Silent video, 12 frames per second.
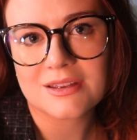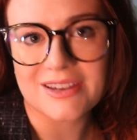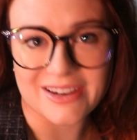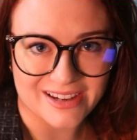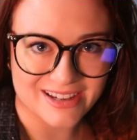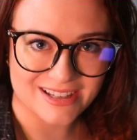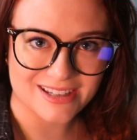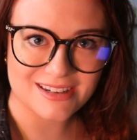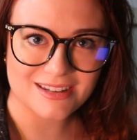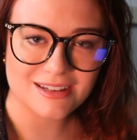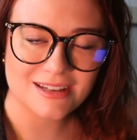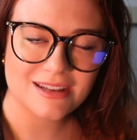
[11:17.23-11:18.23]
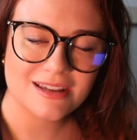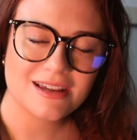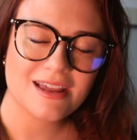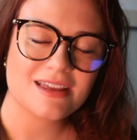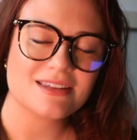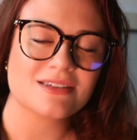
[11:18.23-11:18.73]
Good.
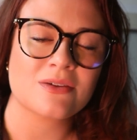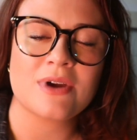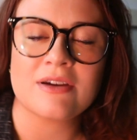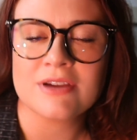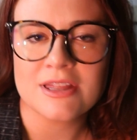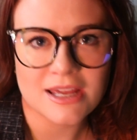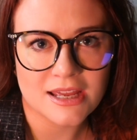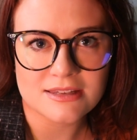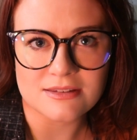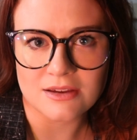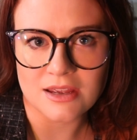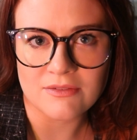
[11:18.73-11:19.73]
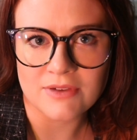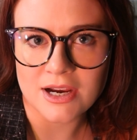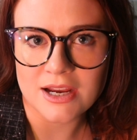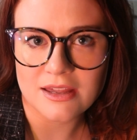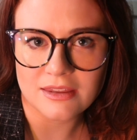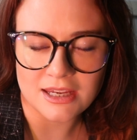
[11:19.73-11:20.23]
So everything is looking
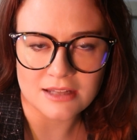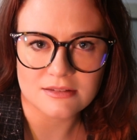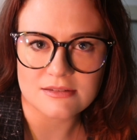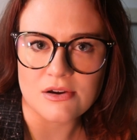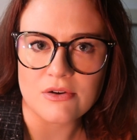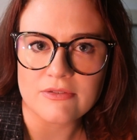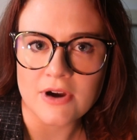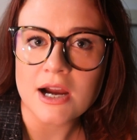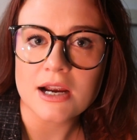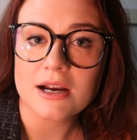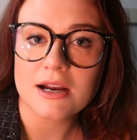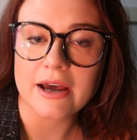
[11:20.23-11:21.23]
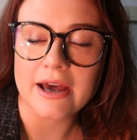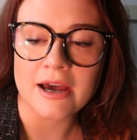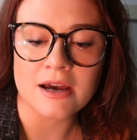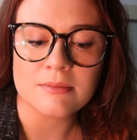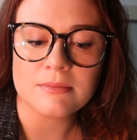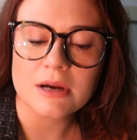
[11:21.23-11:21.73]
very clean so far.
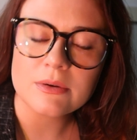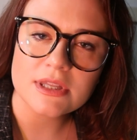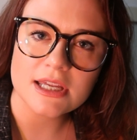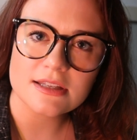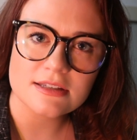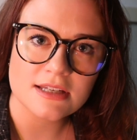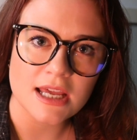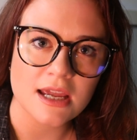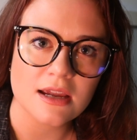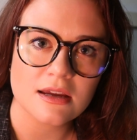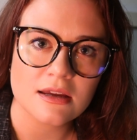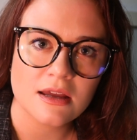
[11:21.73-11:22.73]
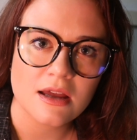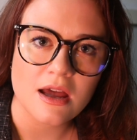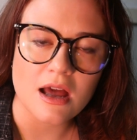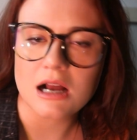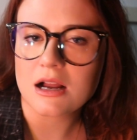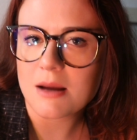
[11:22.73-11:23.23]
I would like to take
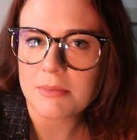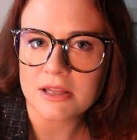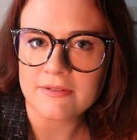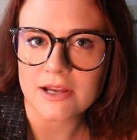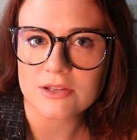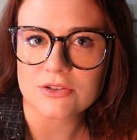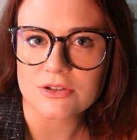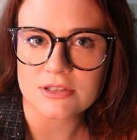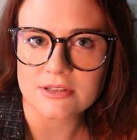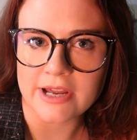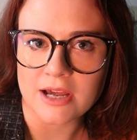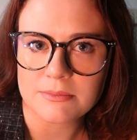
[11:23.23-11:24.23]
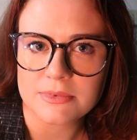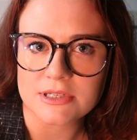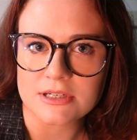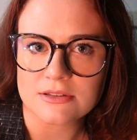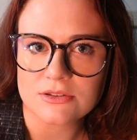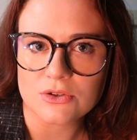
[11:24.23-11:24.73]
a couple of extra steps
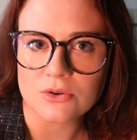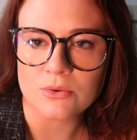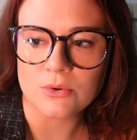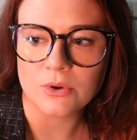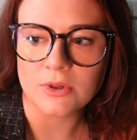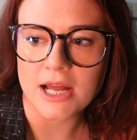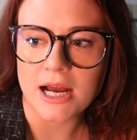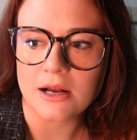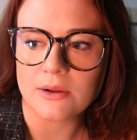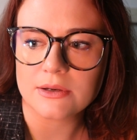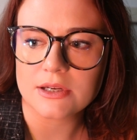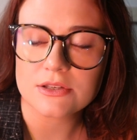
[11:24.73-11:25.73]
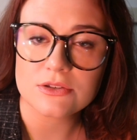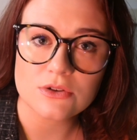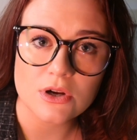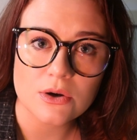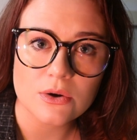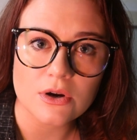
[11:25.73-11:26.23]
just to rule out a
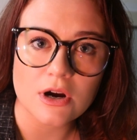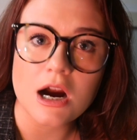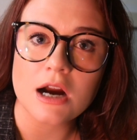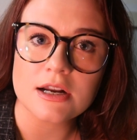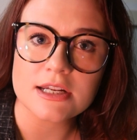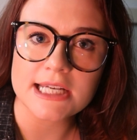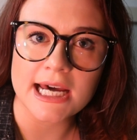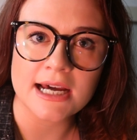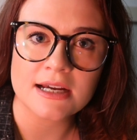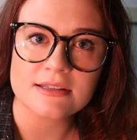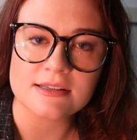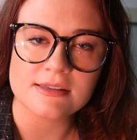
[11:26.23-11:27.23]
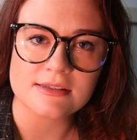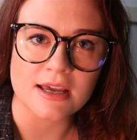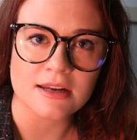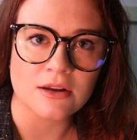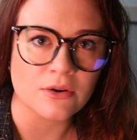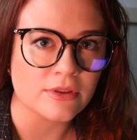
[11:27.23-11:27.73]
stroke or heart attack, since
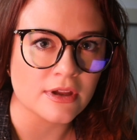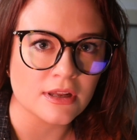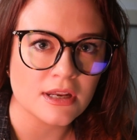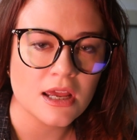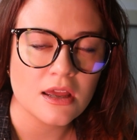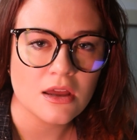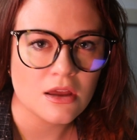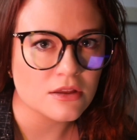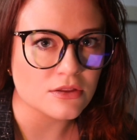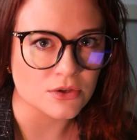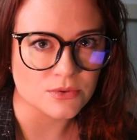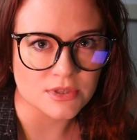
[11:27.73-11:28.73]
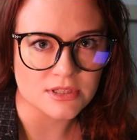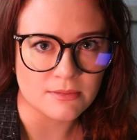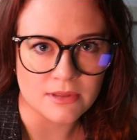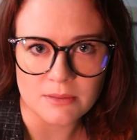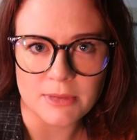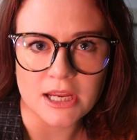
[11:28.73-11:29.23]
I know that those were
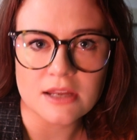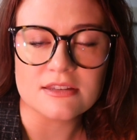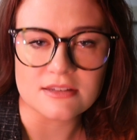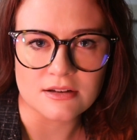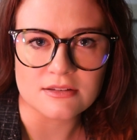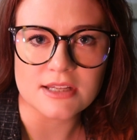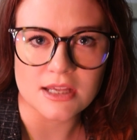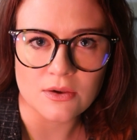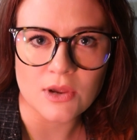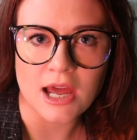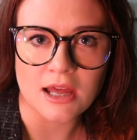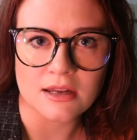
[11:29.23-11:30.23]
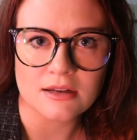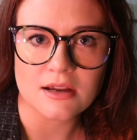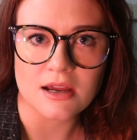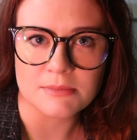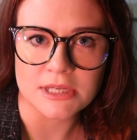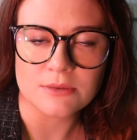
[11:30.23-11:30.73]
some of the big concerns that you had
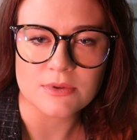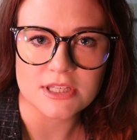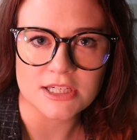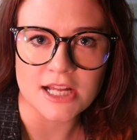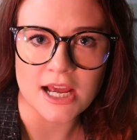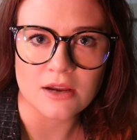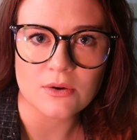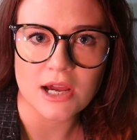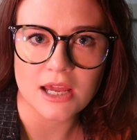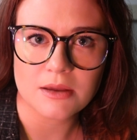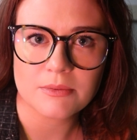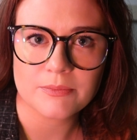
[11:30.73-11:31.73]
come in with today, okay?